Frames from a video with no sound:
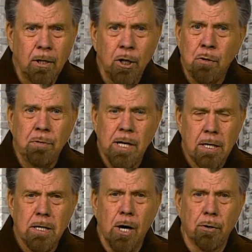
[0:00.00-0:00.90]
who
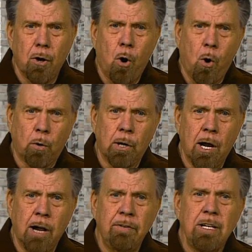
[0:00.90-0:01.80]
didn't know the horror
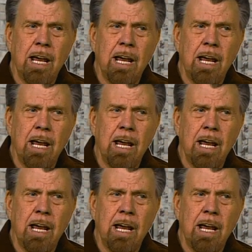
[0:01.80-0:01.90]
of it,